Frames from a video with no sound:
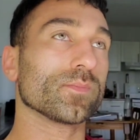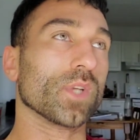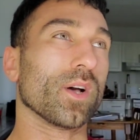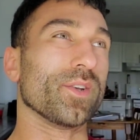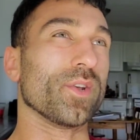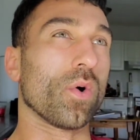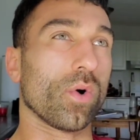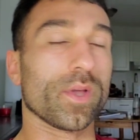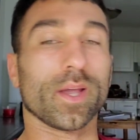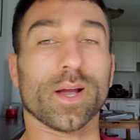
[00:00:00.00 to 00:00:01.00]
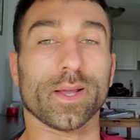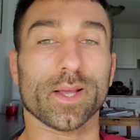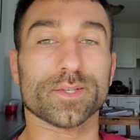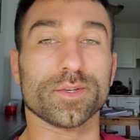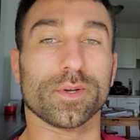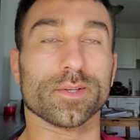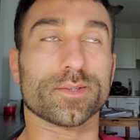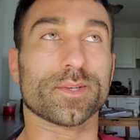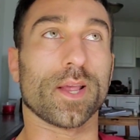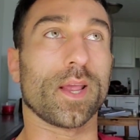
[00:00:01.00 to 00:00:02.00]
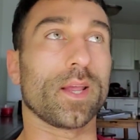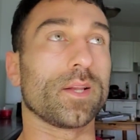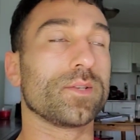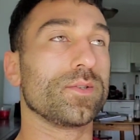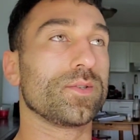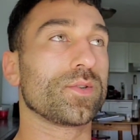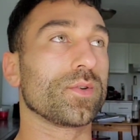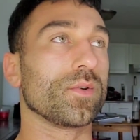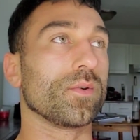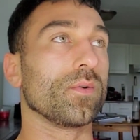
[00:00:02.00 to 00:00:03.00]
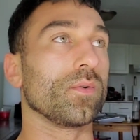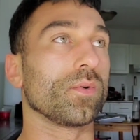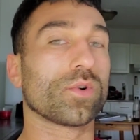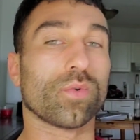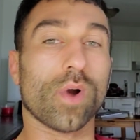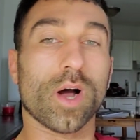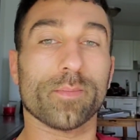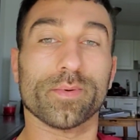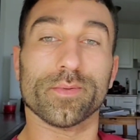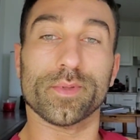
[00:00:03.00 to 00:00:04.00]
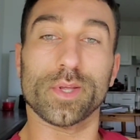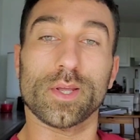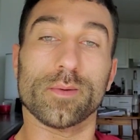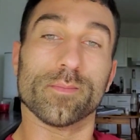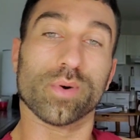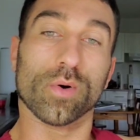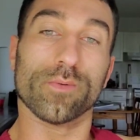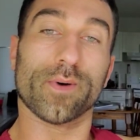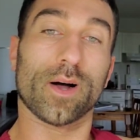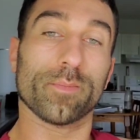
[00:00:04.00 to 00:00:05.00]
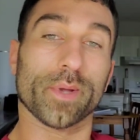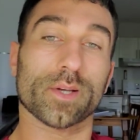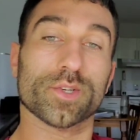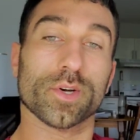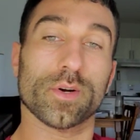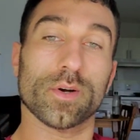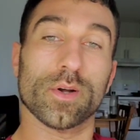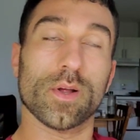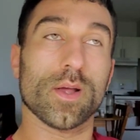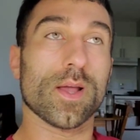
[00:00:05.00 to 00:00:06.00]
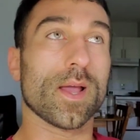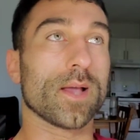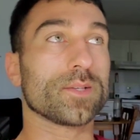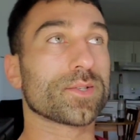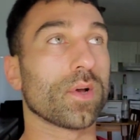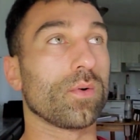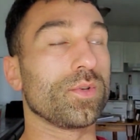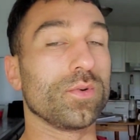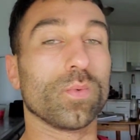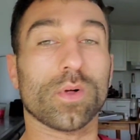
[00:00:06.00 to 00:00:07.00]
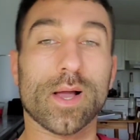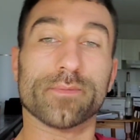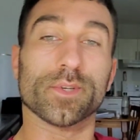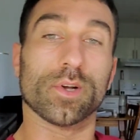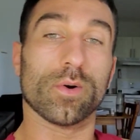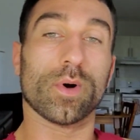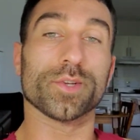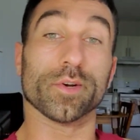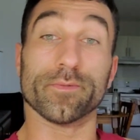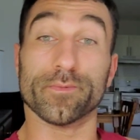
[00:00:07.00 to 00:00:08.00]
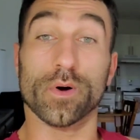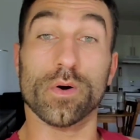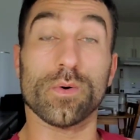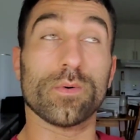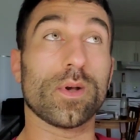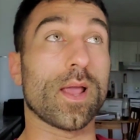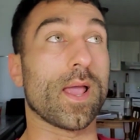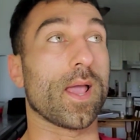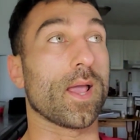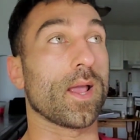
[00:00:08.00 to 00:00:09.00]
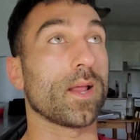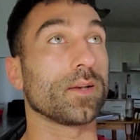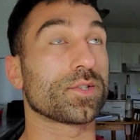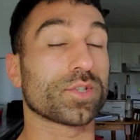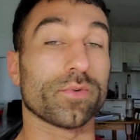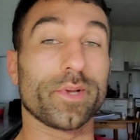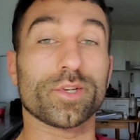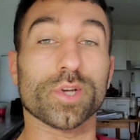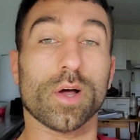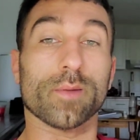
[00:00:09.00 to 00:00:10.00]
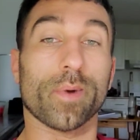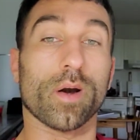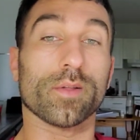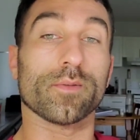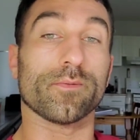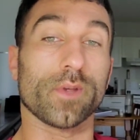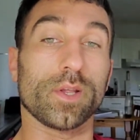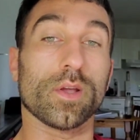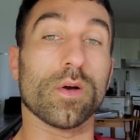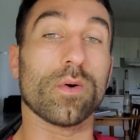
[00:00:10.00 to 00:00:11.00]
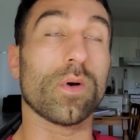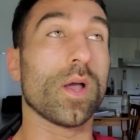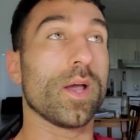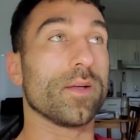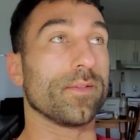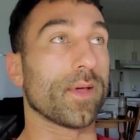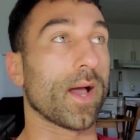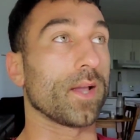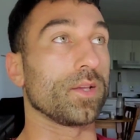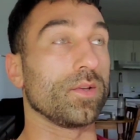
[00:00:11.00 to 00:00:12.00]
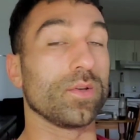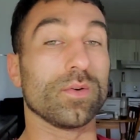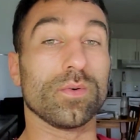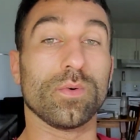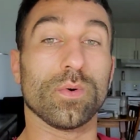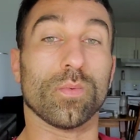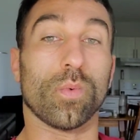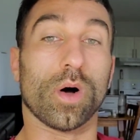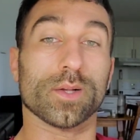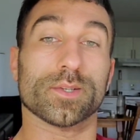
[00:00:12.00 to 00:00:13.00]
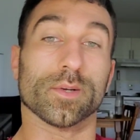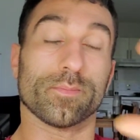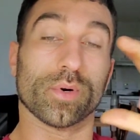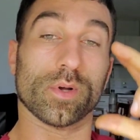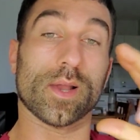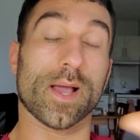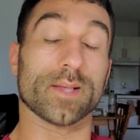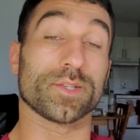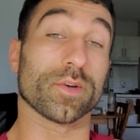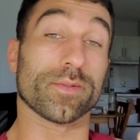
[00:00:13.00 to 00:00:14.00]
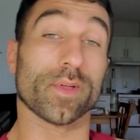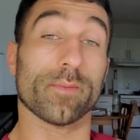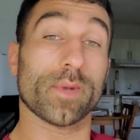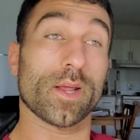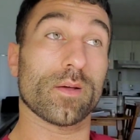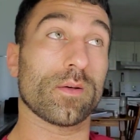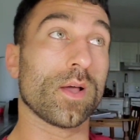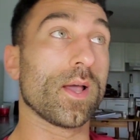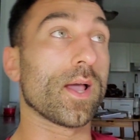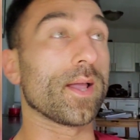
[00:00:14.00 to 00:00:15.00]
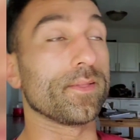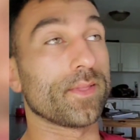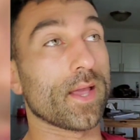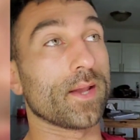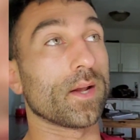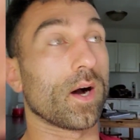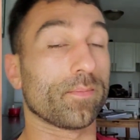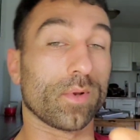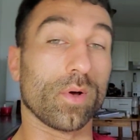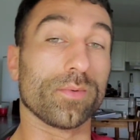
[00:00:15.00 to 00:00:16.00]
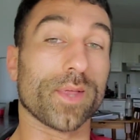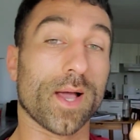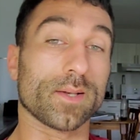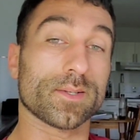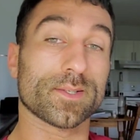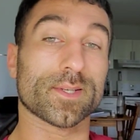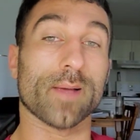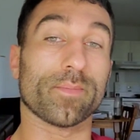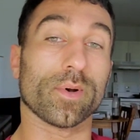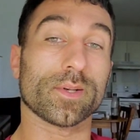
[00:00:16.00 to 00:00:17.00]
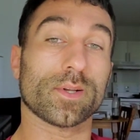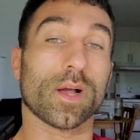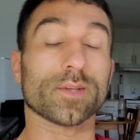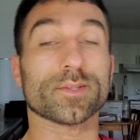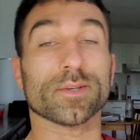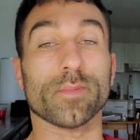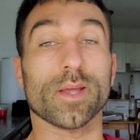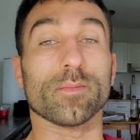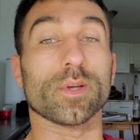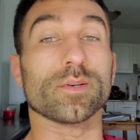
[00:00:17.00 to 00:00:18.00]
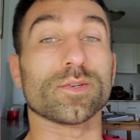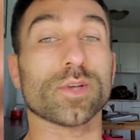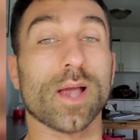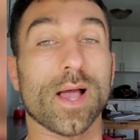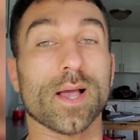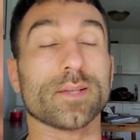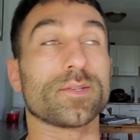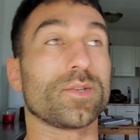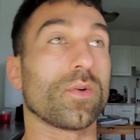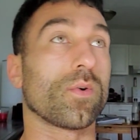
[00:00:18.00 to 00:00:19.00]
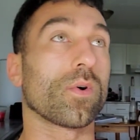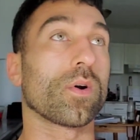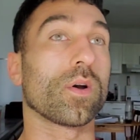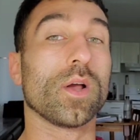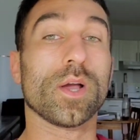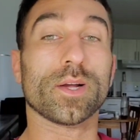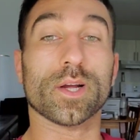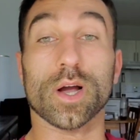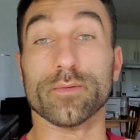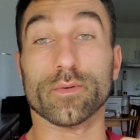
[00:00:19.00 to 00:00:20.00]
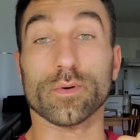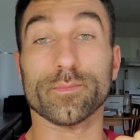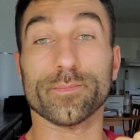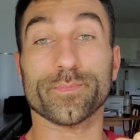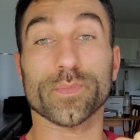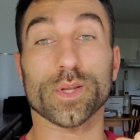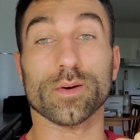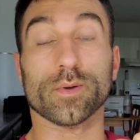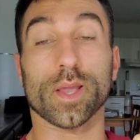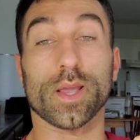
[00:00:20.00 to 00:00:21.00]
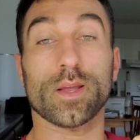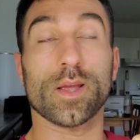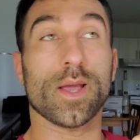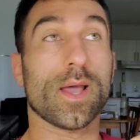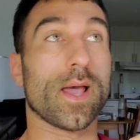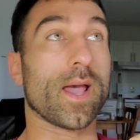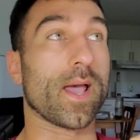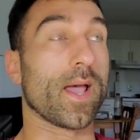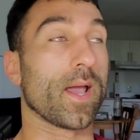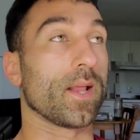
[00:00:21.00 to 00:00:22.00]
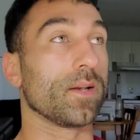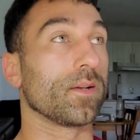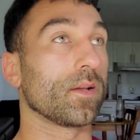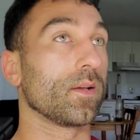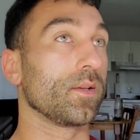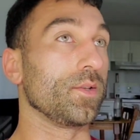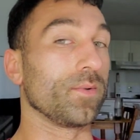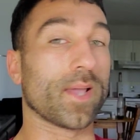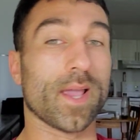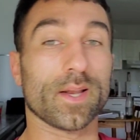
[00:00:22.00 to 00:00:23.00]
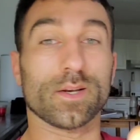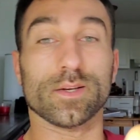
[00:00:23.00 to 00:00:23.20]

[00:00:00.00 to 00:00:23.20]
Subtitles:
annoying, I guess you could say, to crop the profile picture. So you will have to go on your phone and screenshot a part of the video that you want to put as your thumbnail, and then upload that separate custom image as your cover. Okay? And you can't